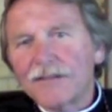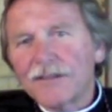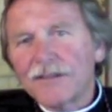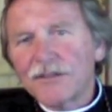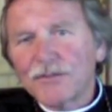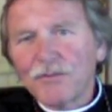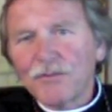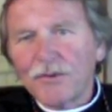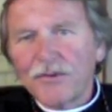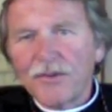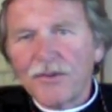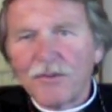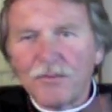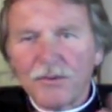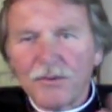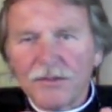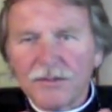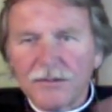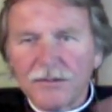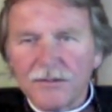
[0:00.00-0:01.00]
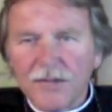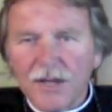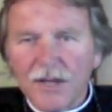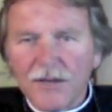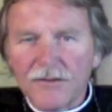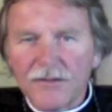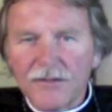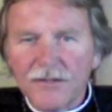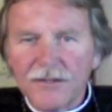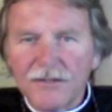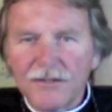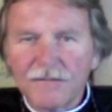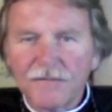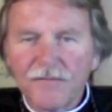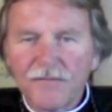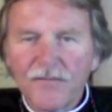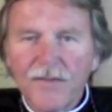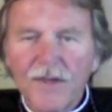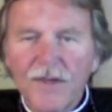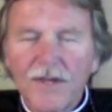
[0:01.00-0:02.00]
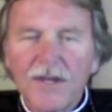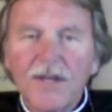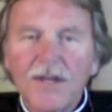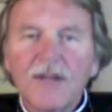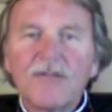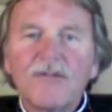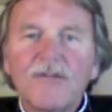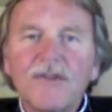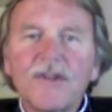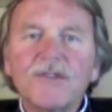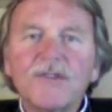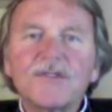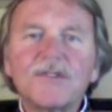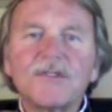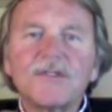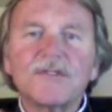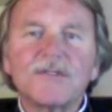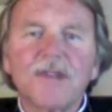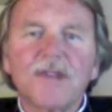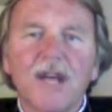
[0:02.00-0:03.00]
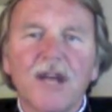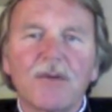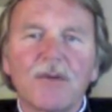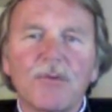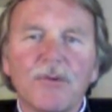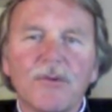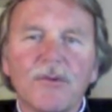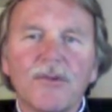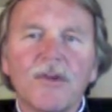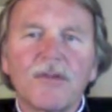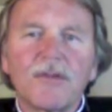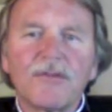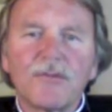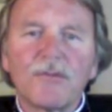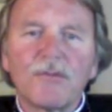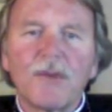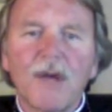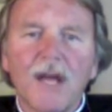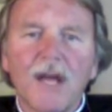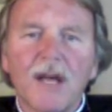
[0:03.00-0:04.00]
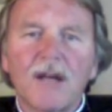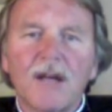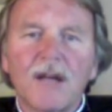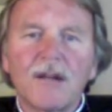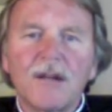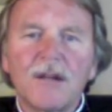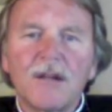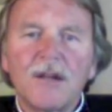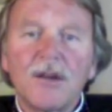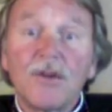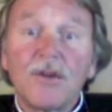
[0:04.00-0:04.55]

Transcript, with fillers: Here's what the epistle tells us This is thankworthy if a man,